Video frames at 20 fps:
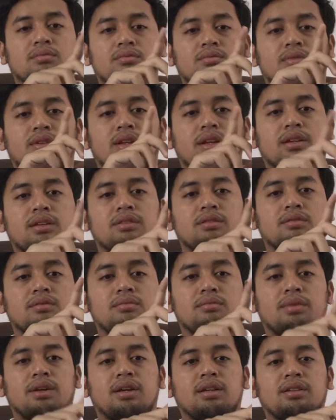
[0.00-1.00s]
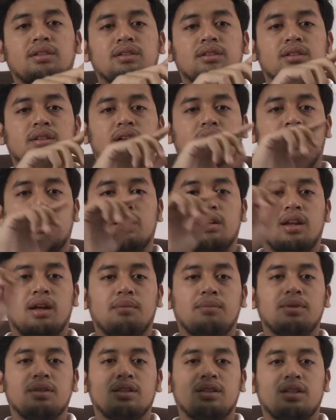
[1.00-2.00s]
that make
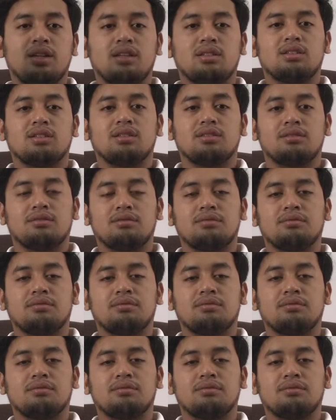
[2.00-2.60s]
double deduction,